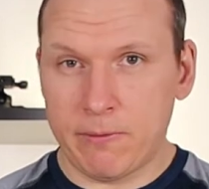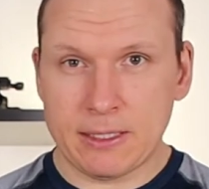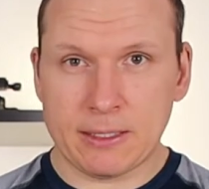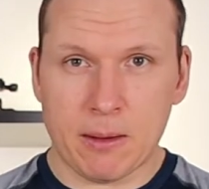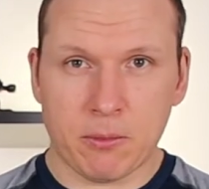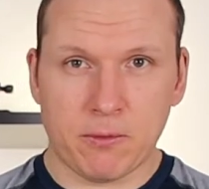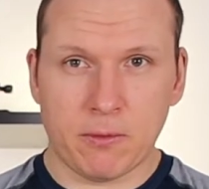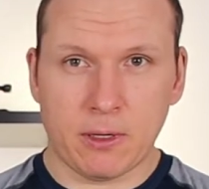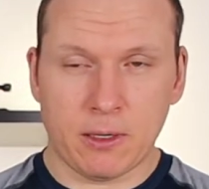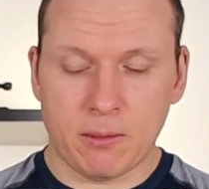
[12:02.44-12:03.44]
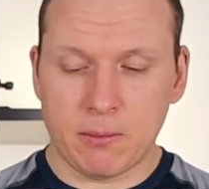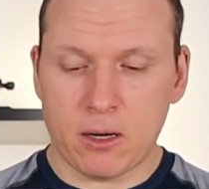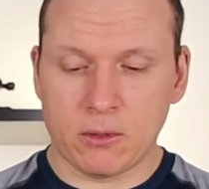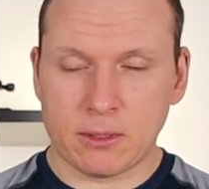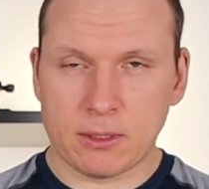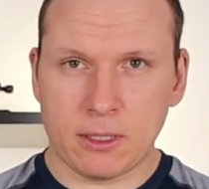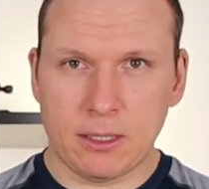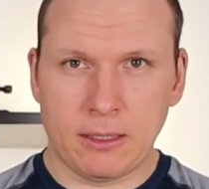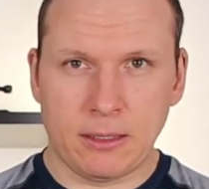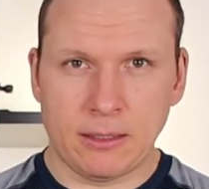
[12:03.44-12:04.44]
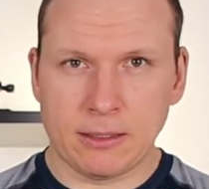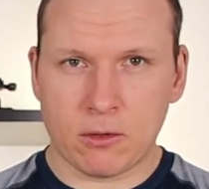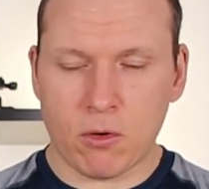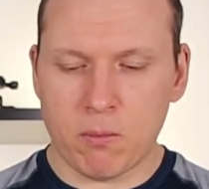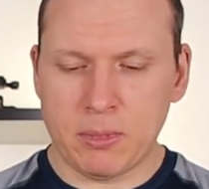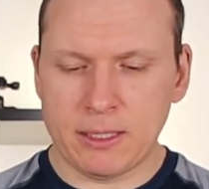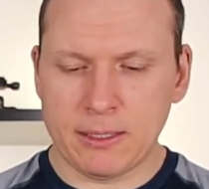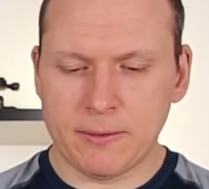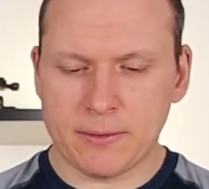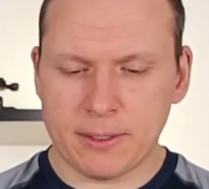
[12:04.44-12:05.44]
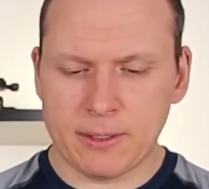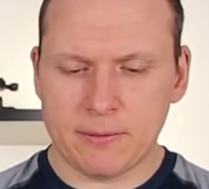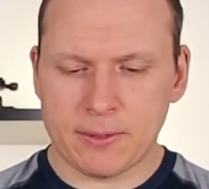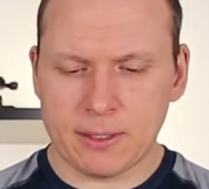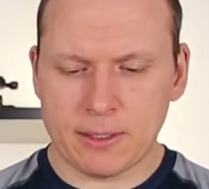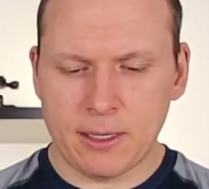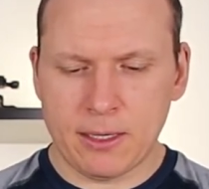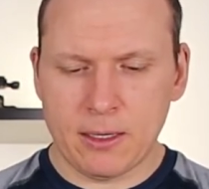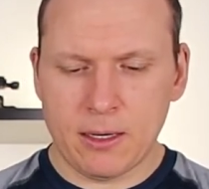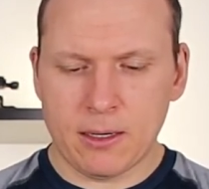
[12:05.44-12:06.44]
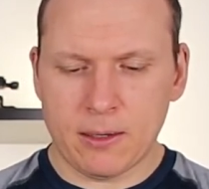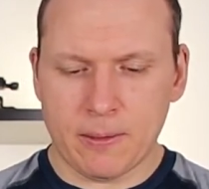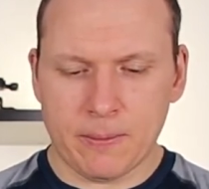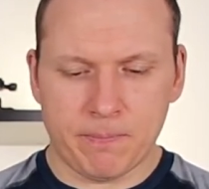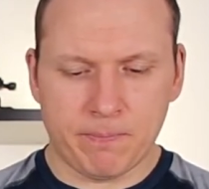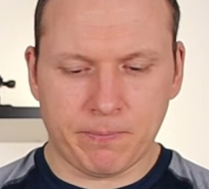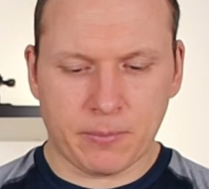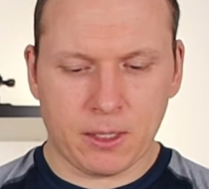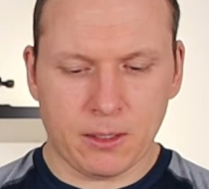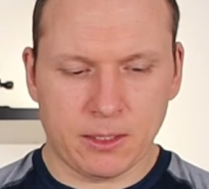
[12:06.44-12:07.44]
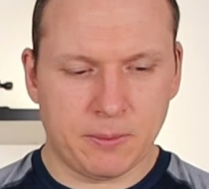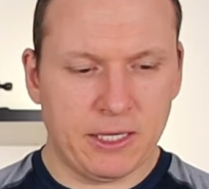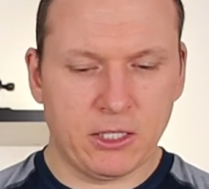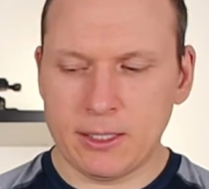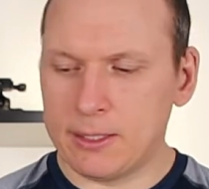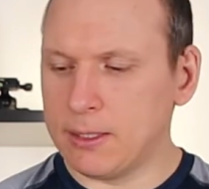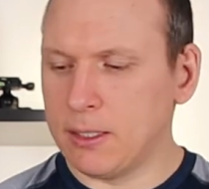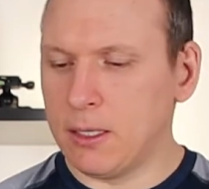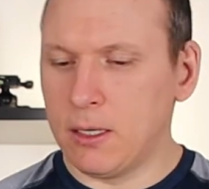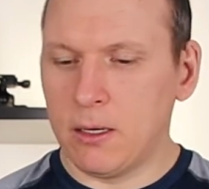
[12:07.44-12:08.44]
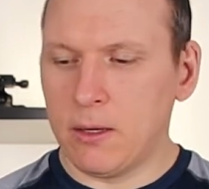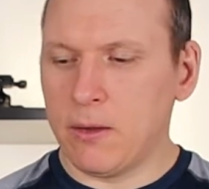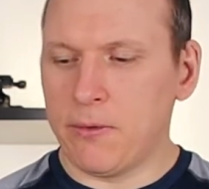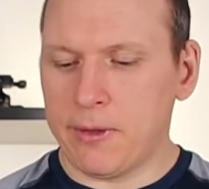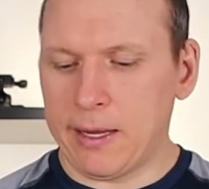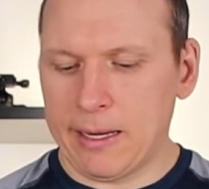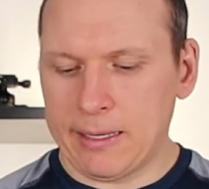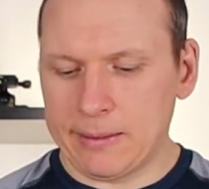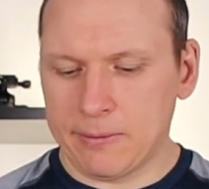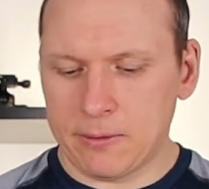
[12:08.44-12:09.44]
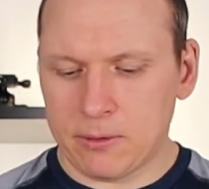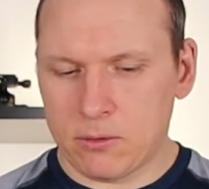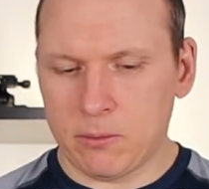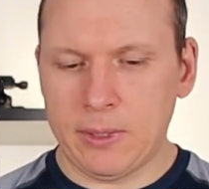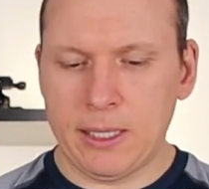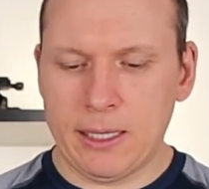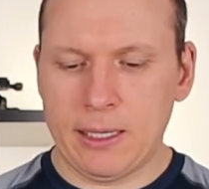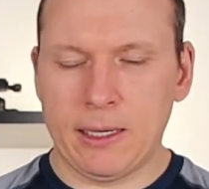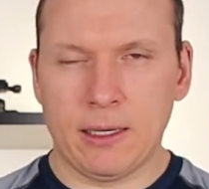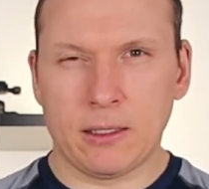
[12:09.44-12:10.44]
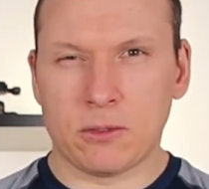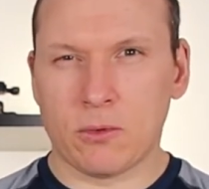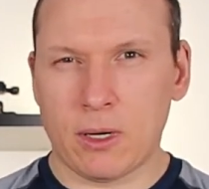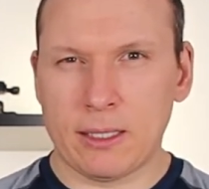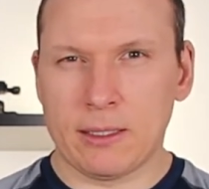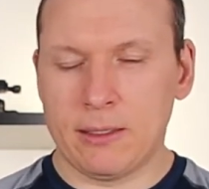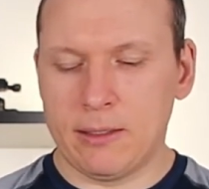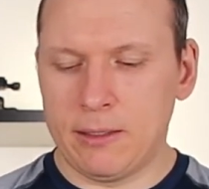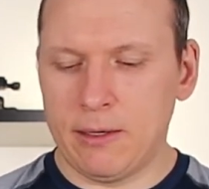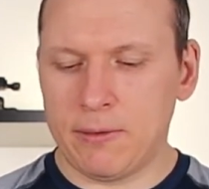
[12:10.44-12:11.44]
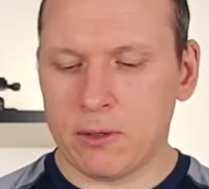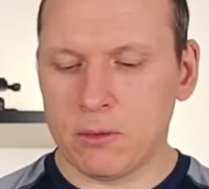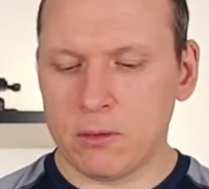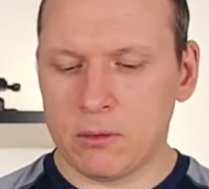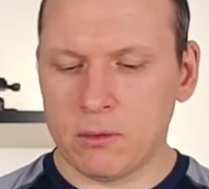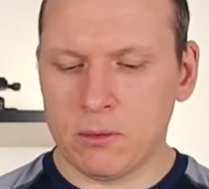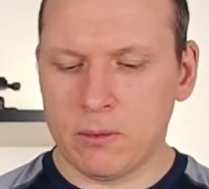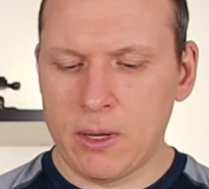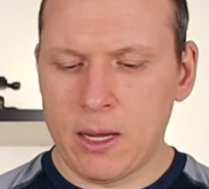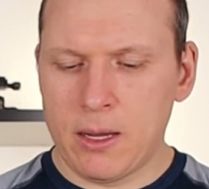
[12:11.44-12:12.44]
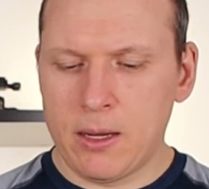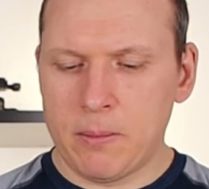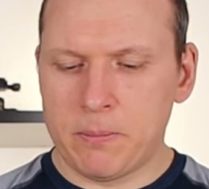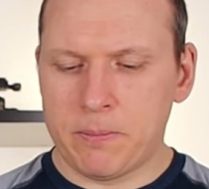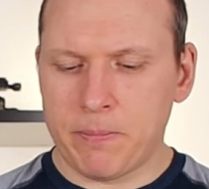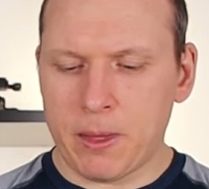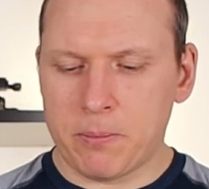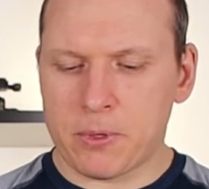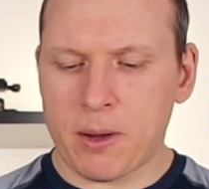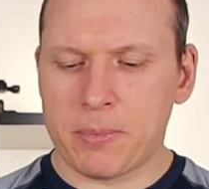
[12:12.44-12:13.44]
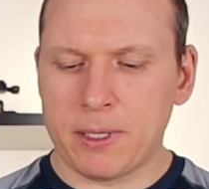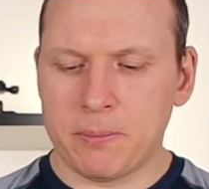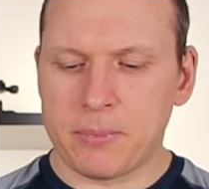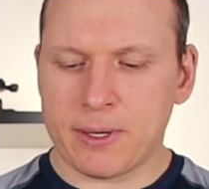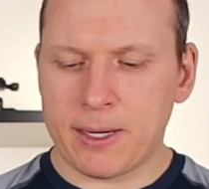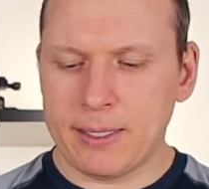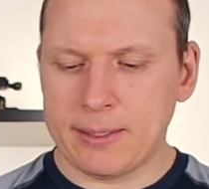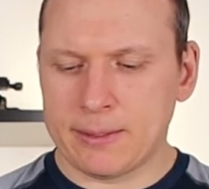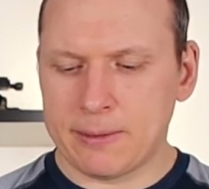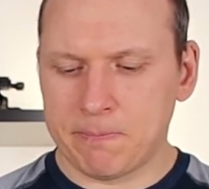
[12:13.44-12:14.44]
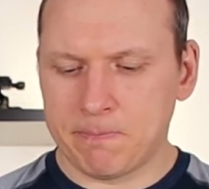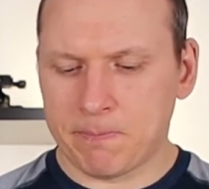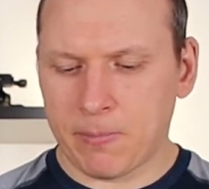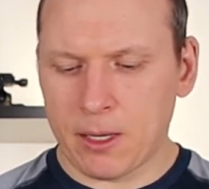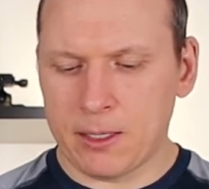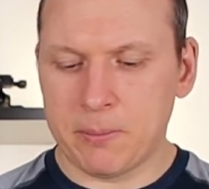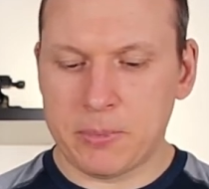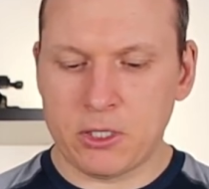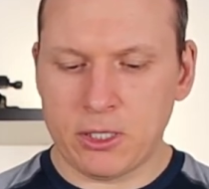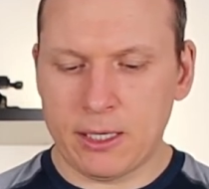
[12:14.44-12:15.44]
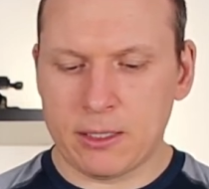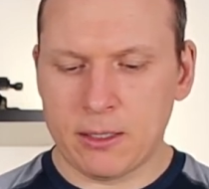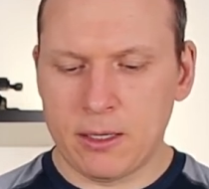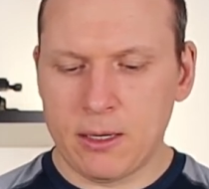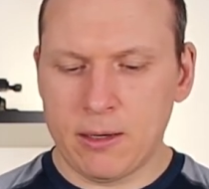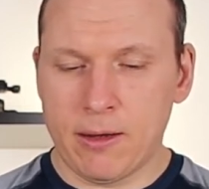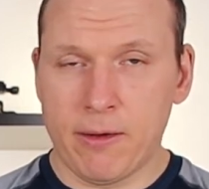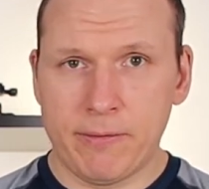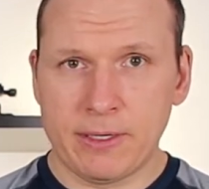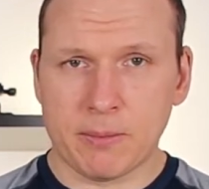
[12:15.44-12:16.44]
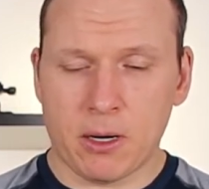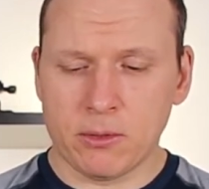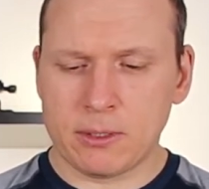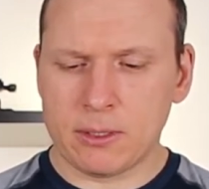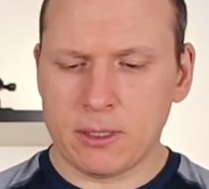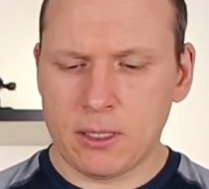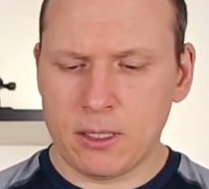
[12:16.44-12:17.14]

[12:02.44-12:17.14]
this type of mouse, and it is a completely different species, then to me it is quite difficult to properly praise and appreciate this mouse.